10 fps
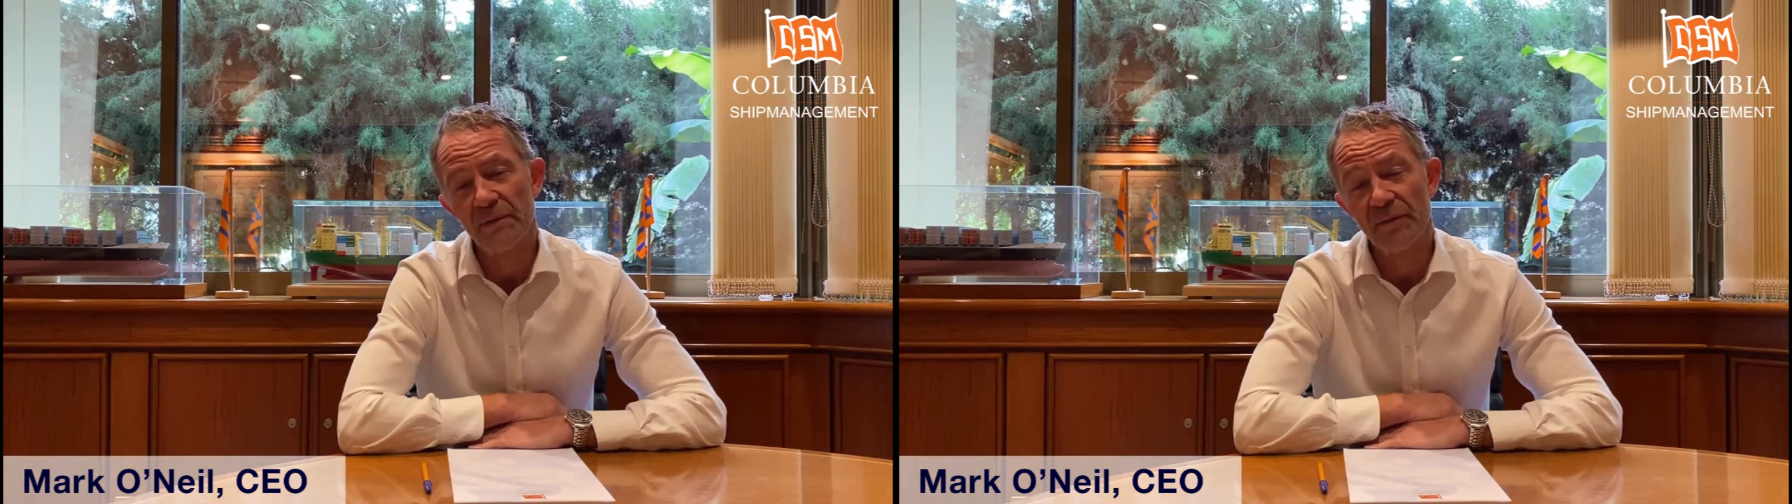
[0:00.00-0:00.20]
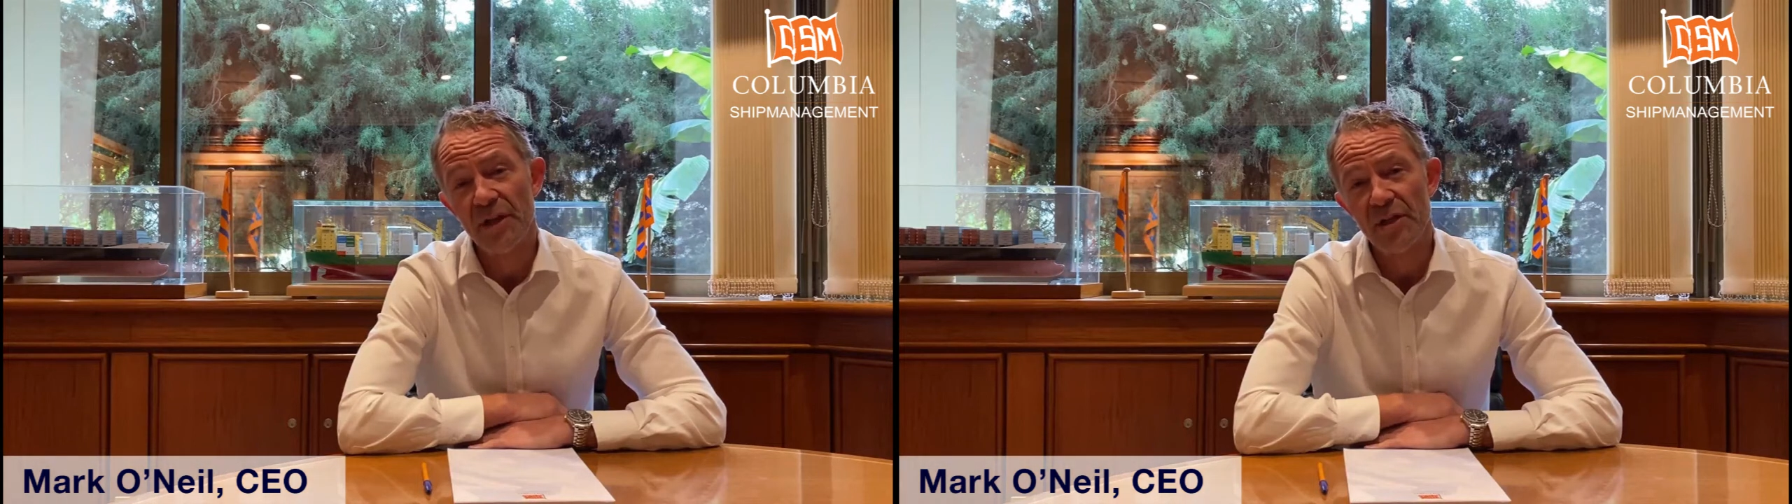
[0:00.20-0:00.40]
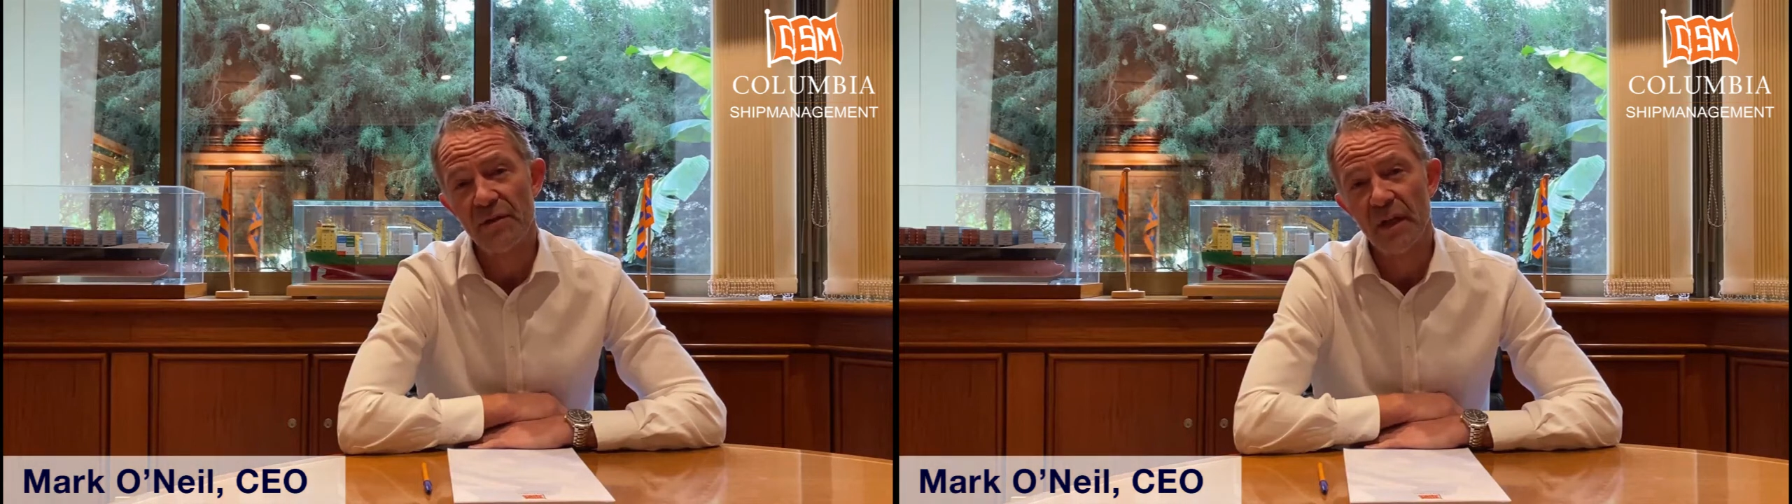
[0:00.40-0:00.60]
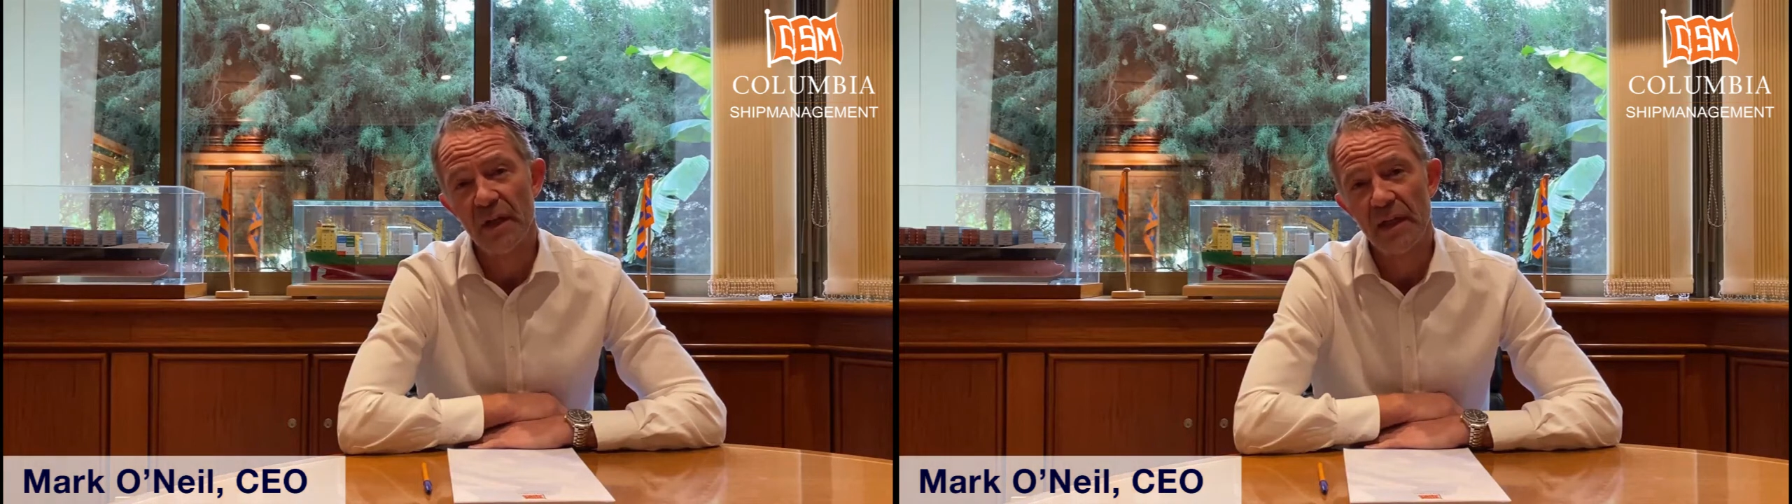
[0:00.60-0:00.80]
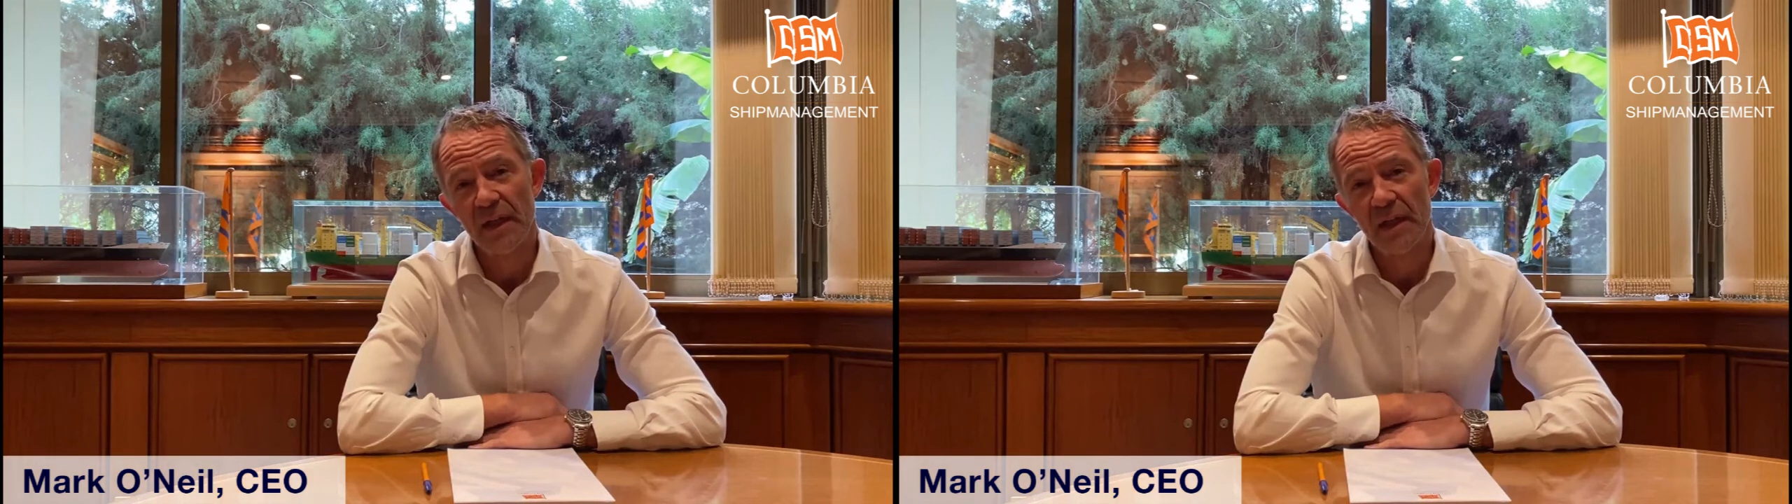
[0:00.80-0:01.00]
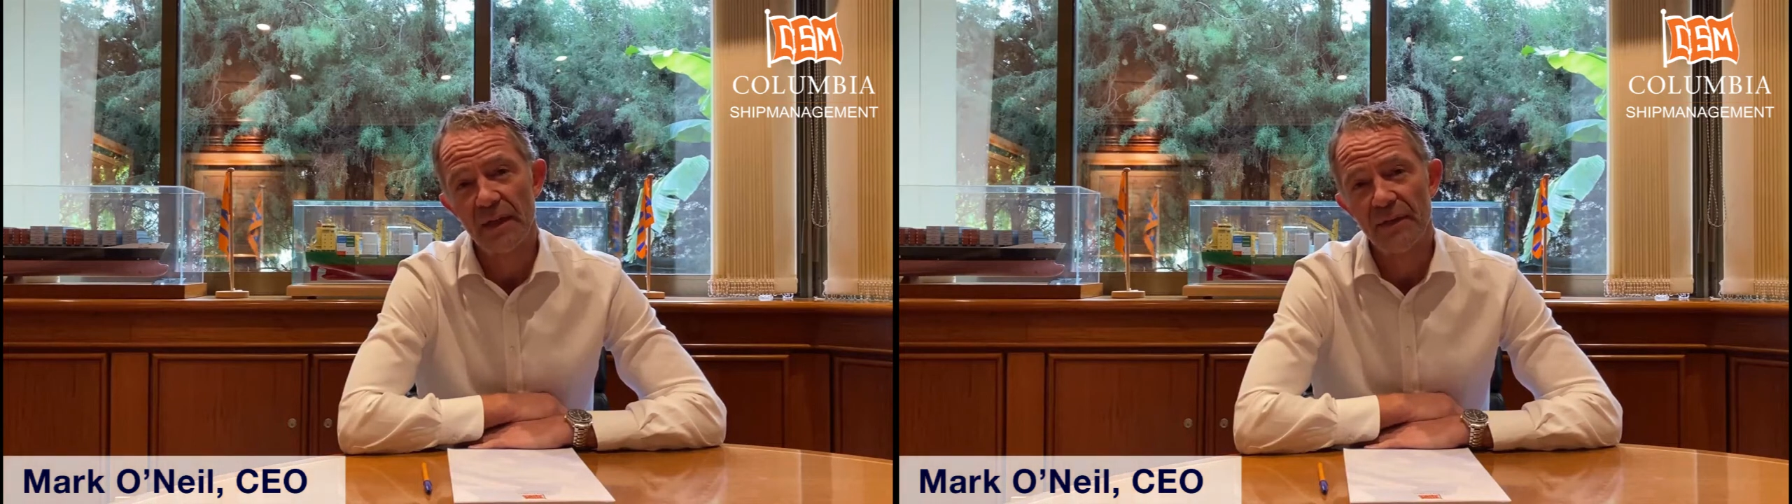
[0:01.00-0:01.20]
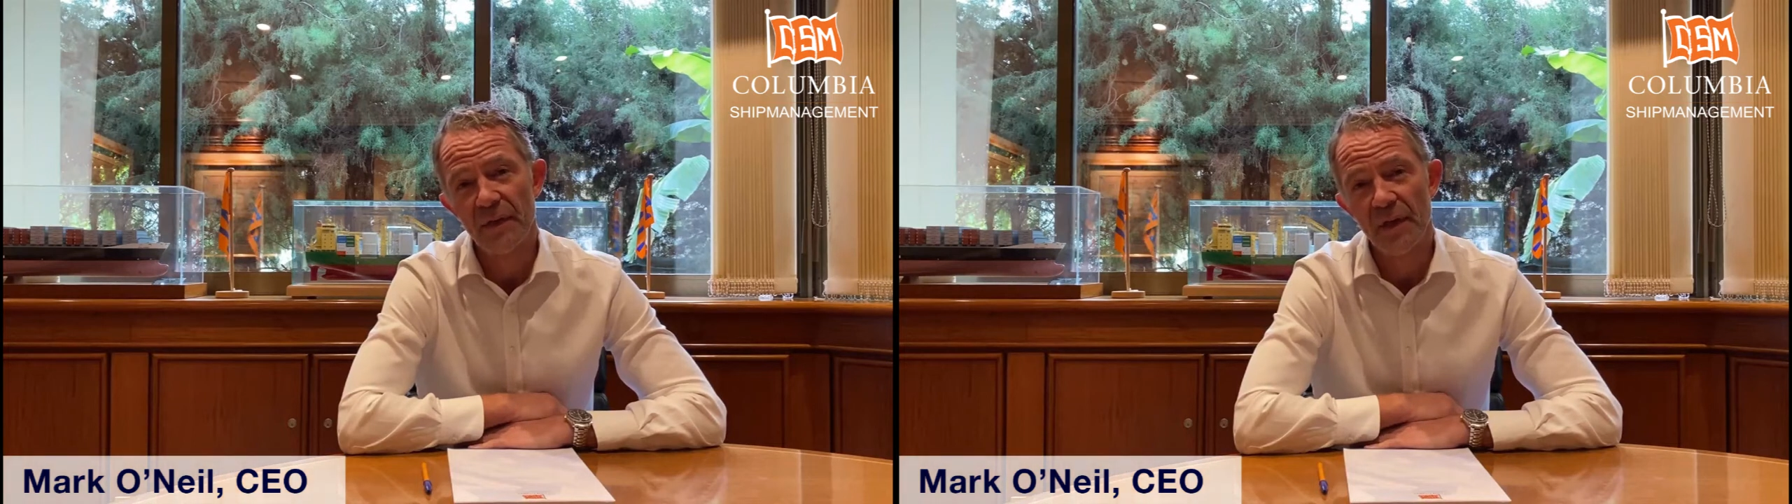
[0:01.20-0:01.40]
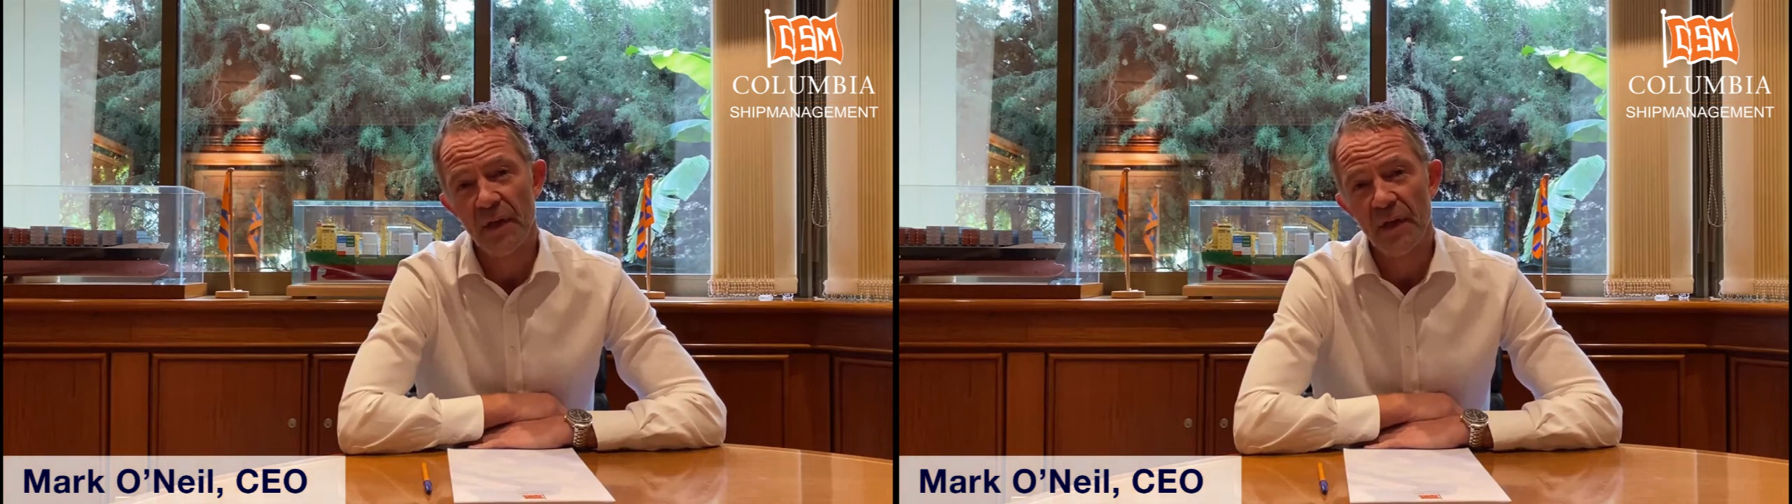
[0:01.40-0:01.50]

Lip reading: for each of our lives.